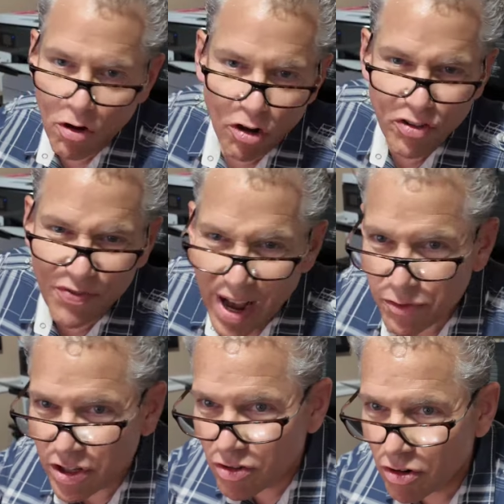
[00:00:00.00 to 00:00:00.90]
to cost you
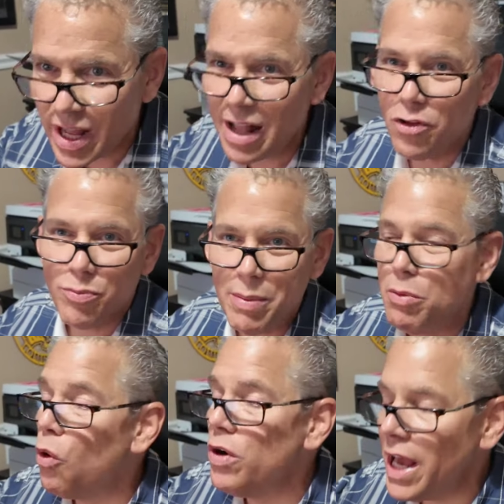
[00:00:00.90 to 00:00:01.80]
$500-$600, maybe
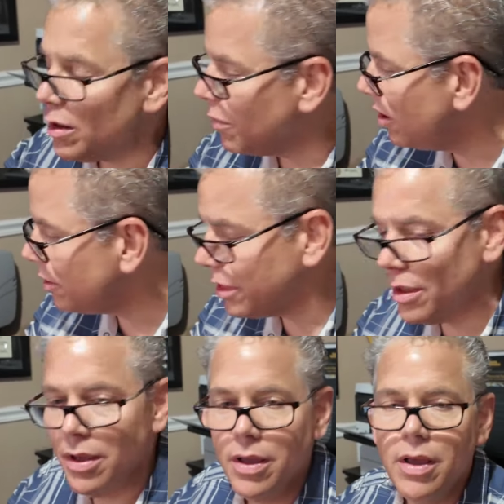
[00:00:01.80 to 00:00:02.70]
more than that a month.
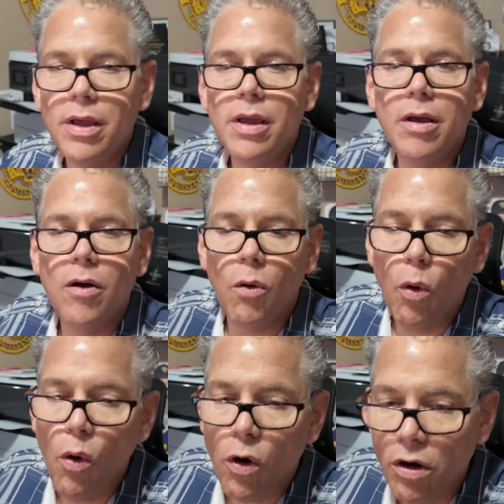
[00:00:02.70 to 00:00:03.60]

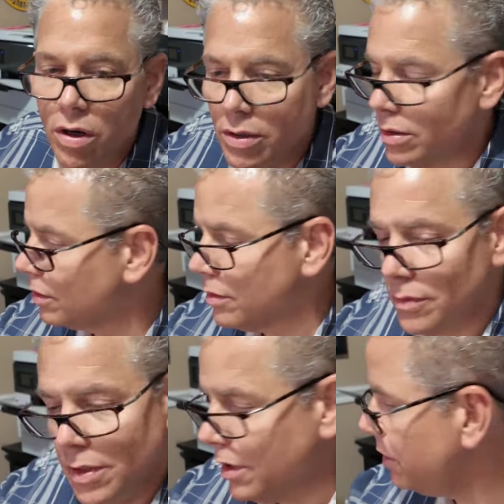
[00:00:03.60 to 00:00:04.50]
Or
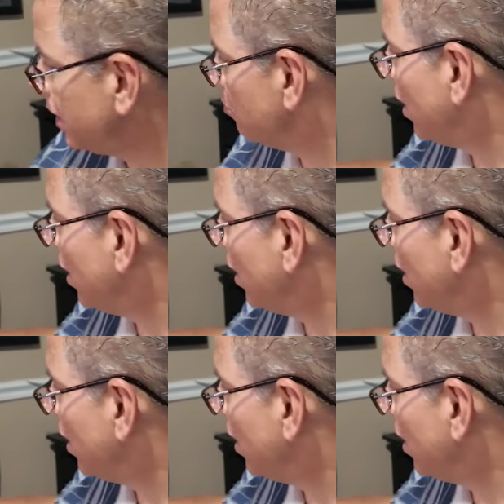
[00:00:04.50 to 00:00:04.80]
you can